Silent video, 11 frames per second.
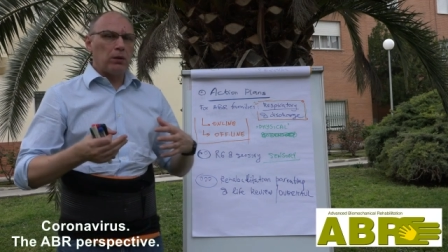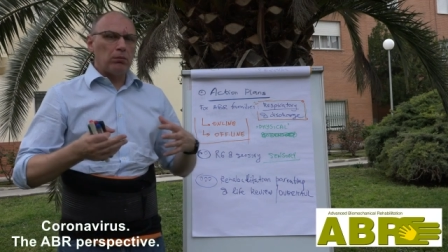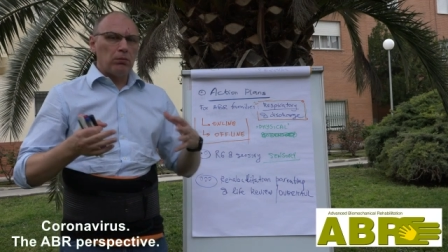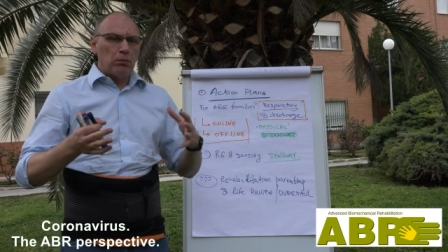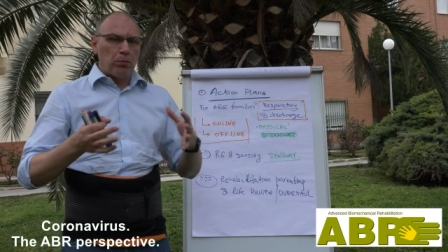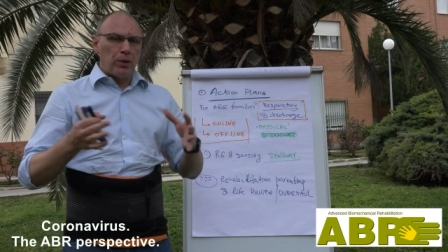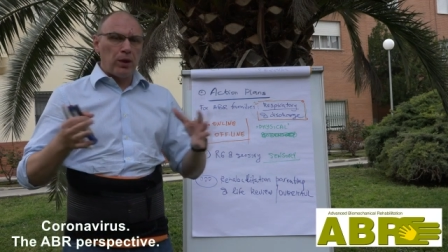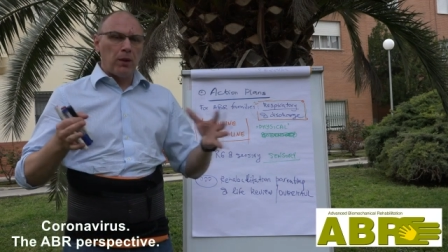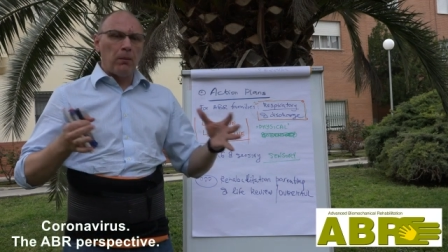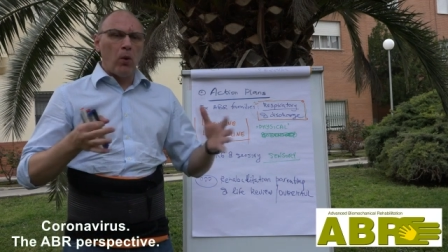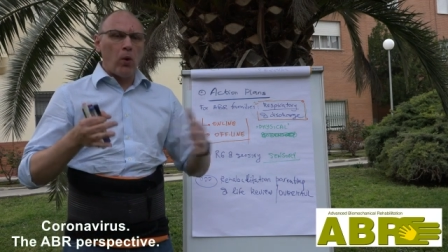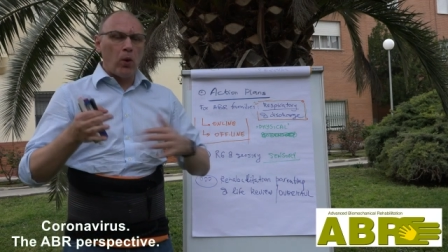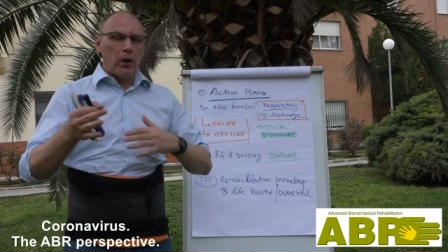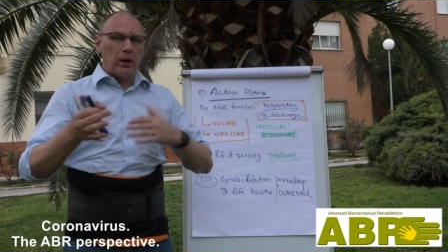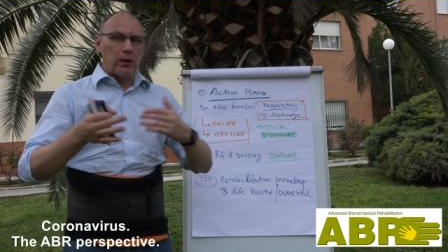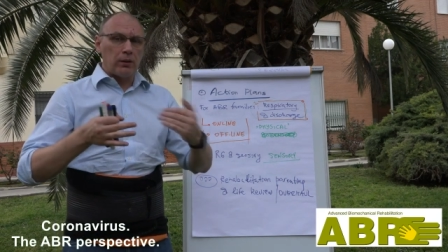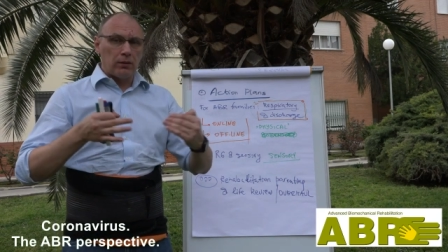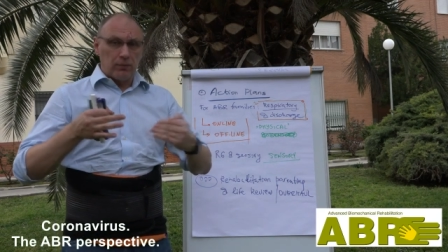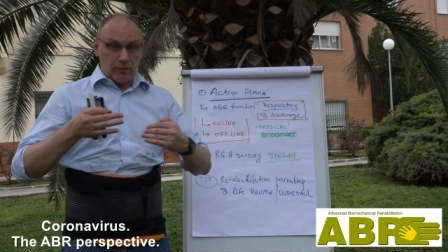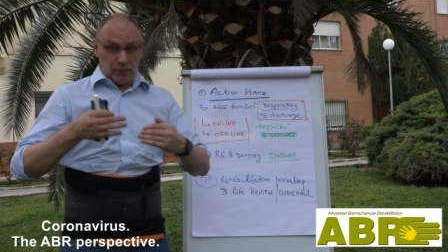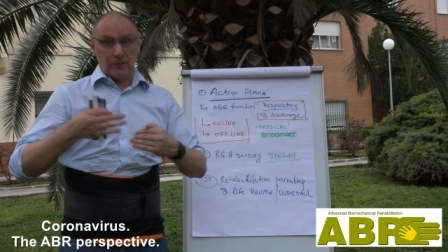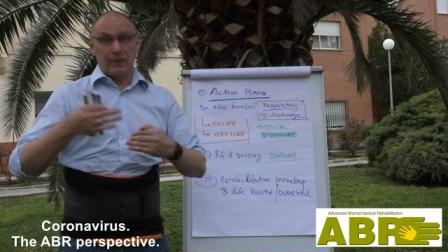can bring more in
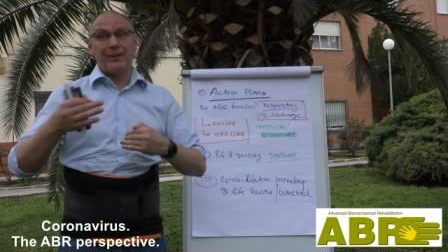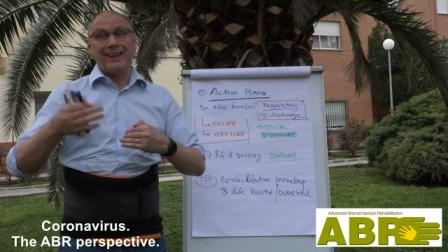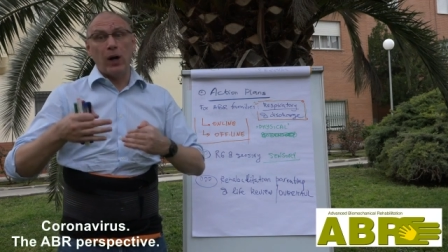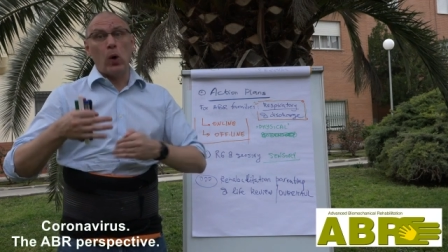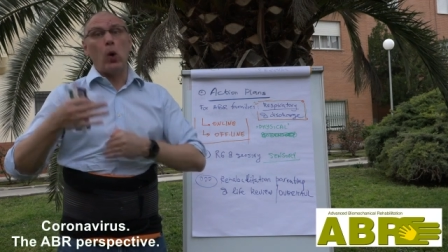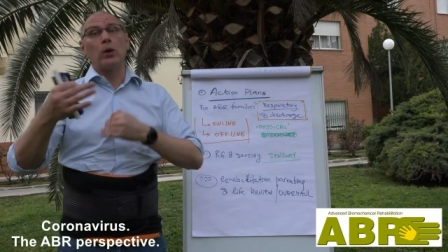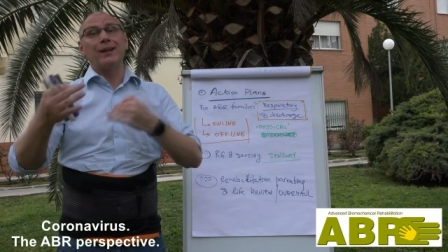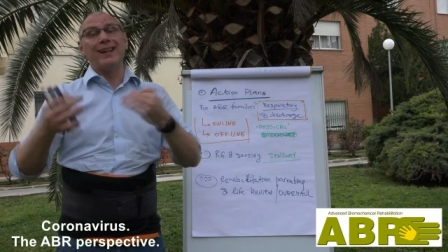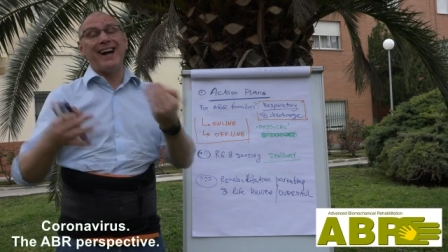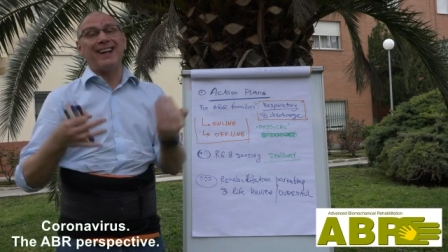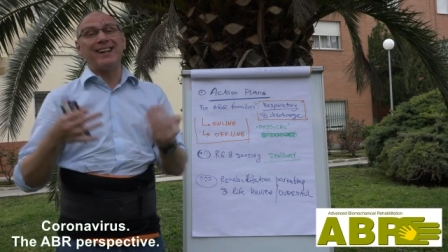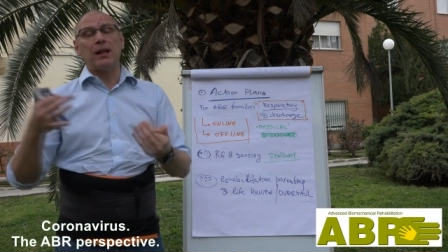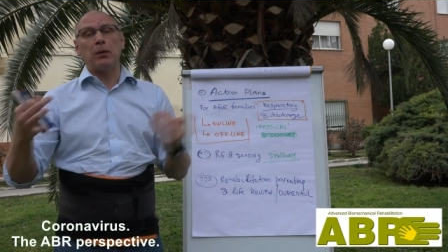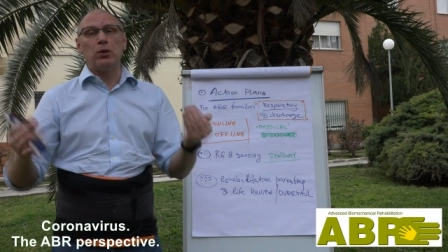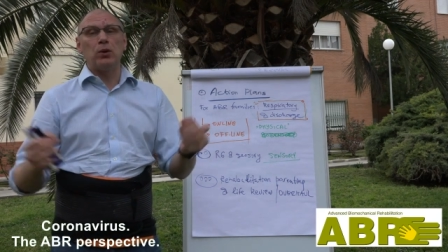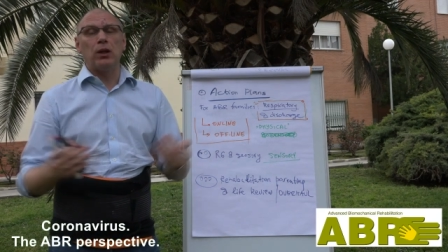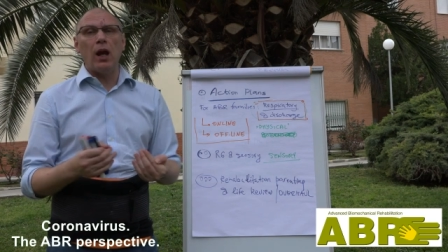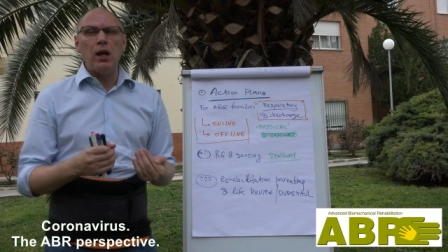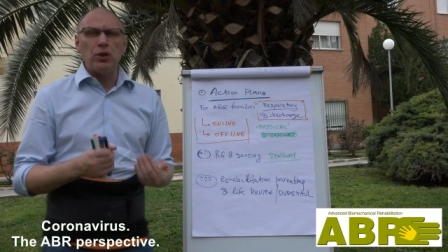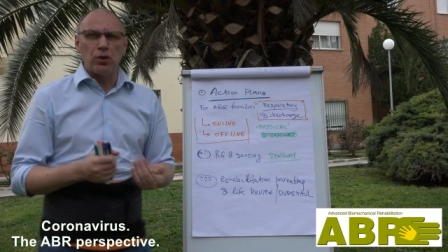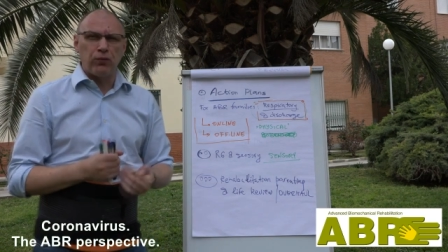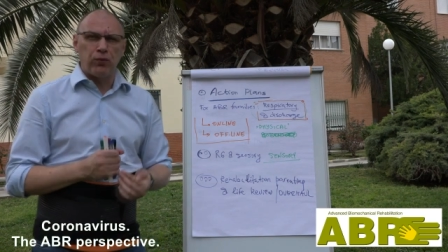the online
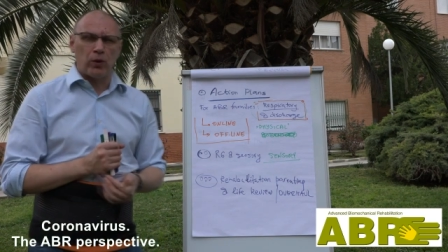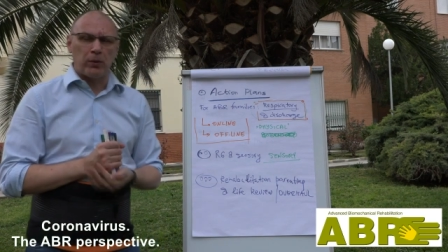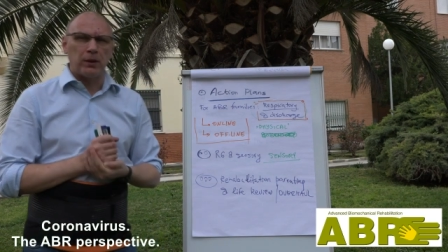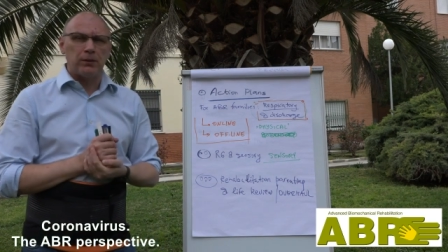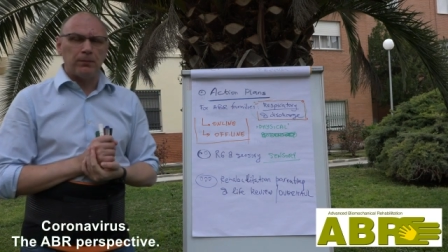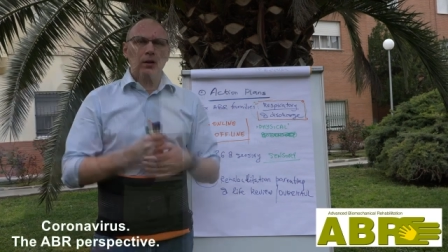communication format,